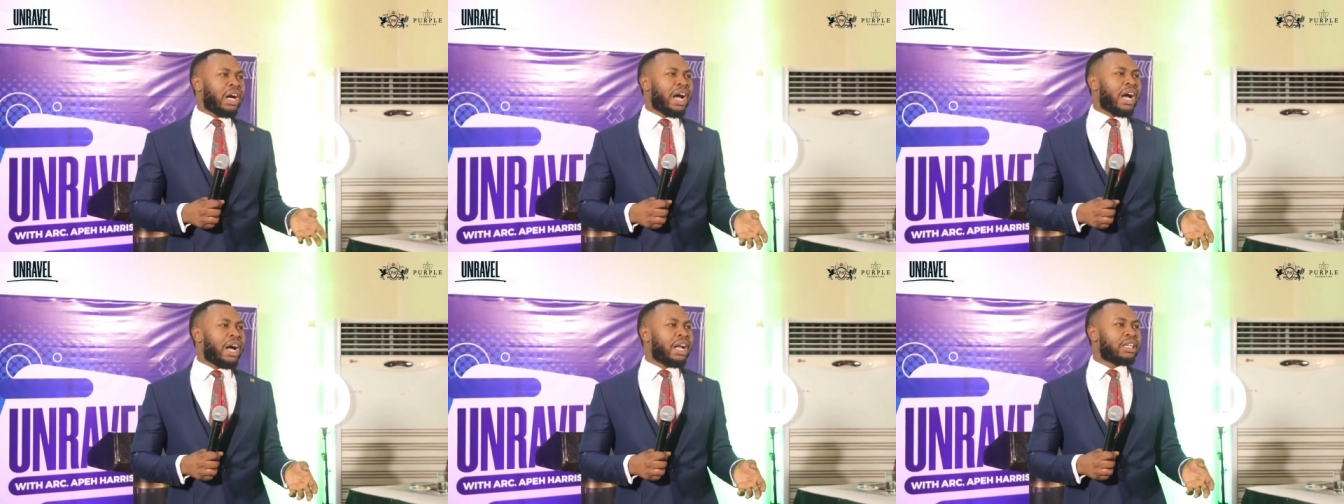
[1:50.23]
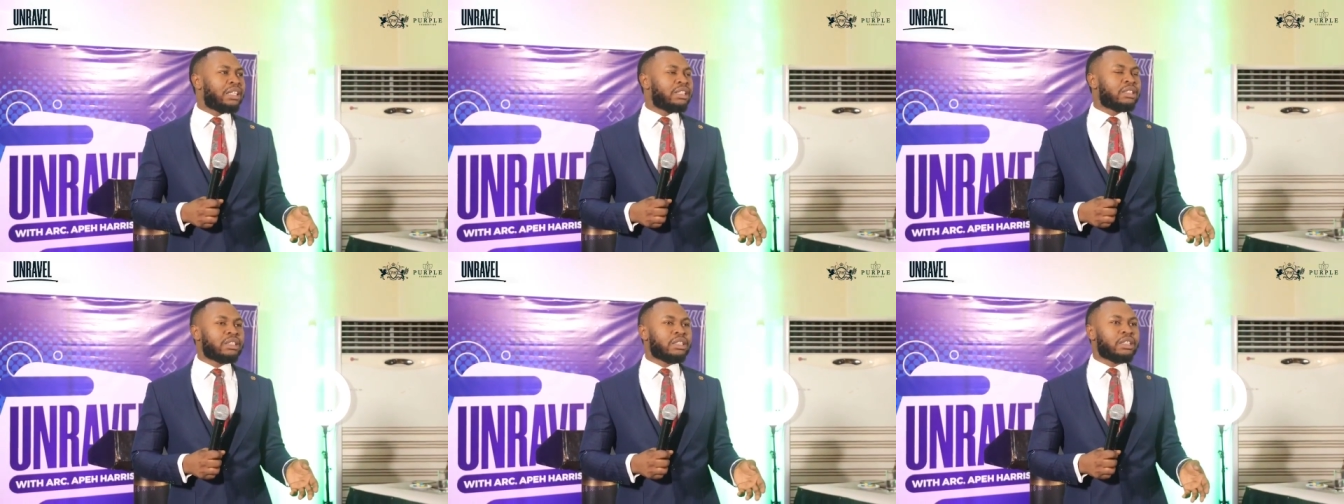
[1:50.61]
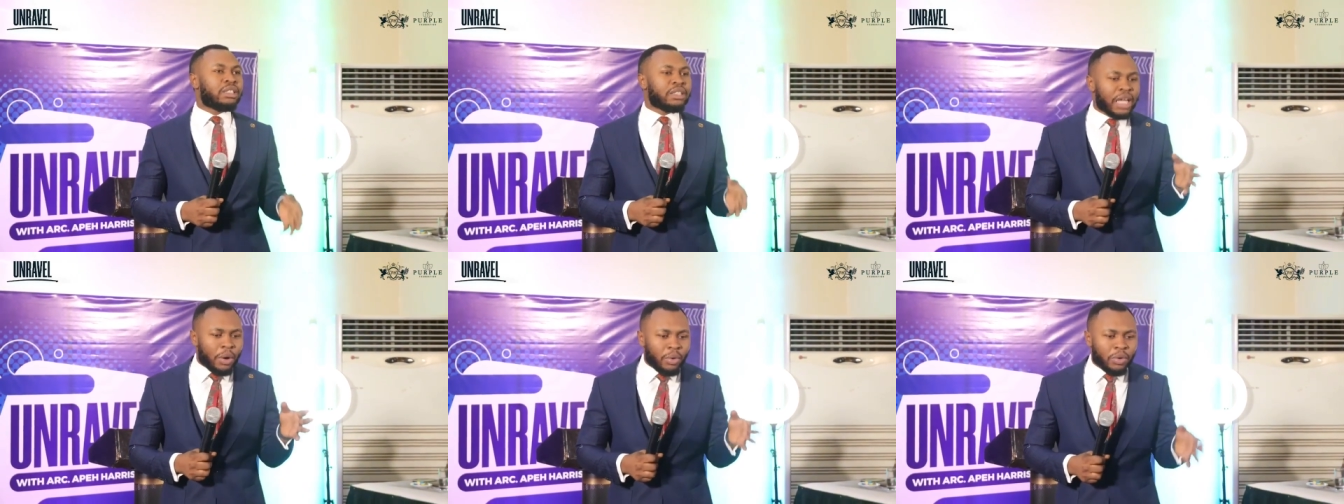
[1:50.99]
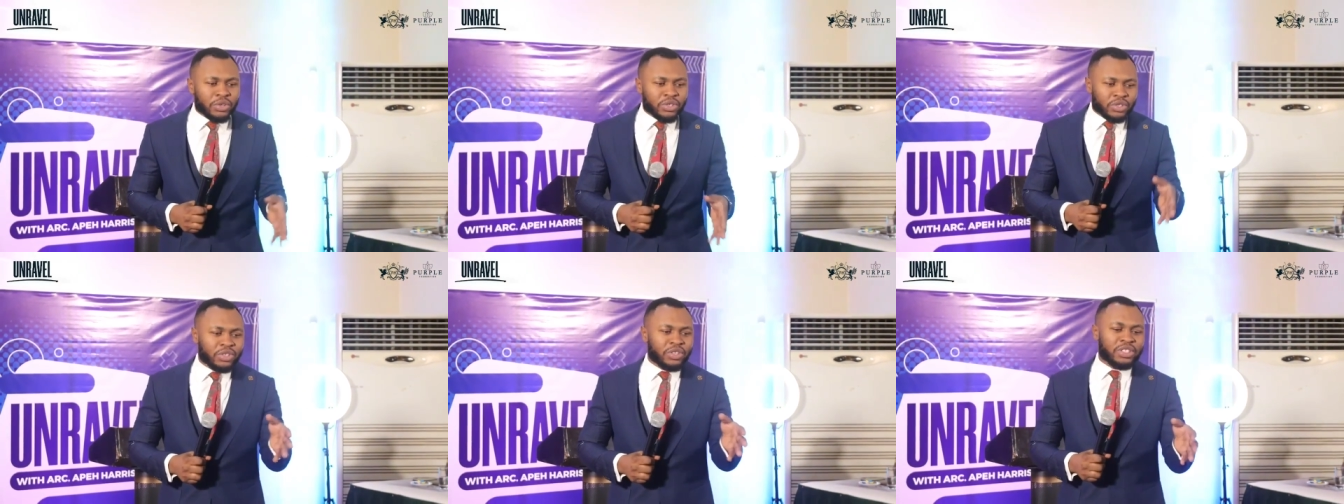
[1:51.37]
And that
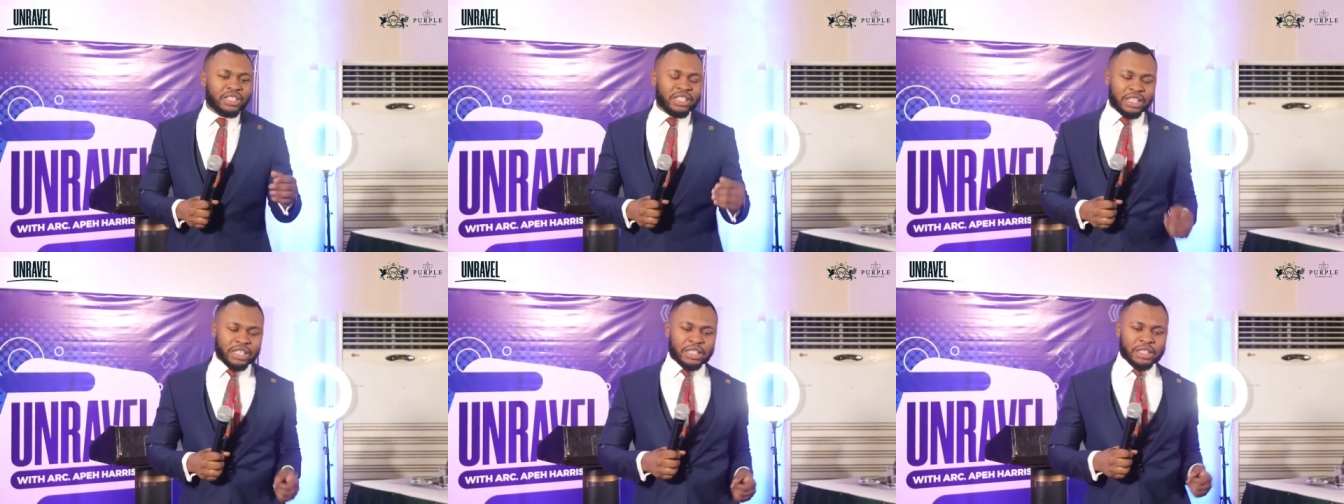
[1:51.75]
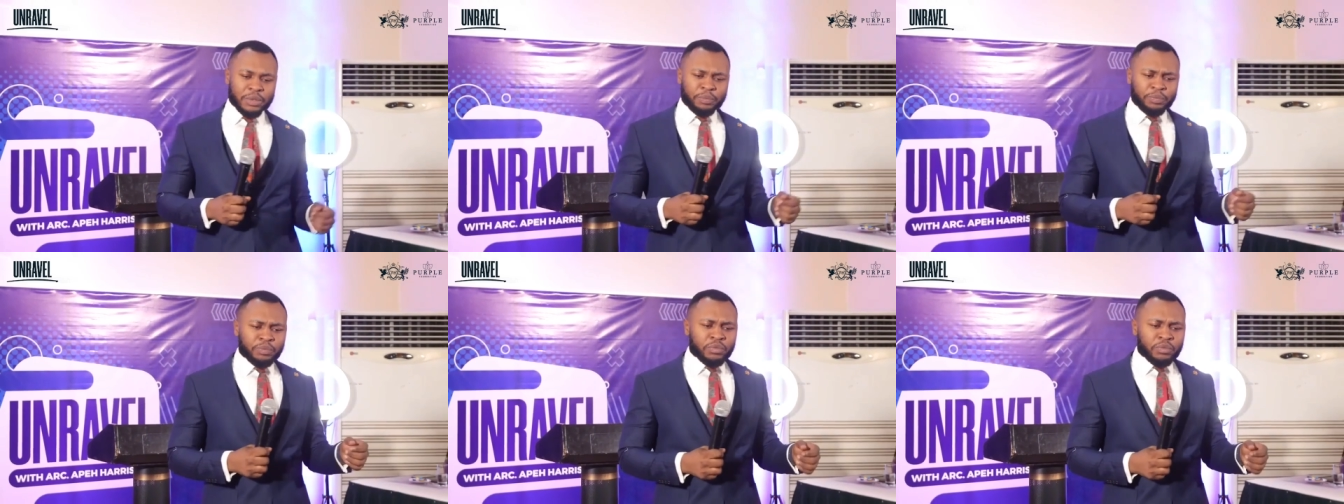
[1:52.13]
was just it.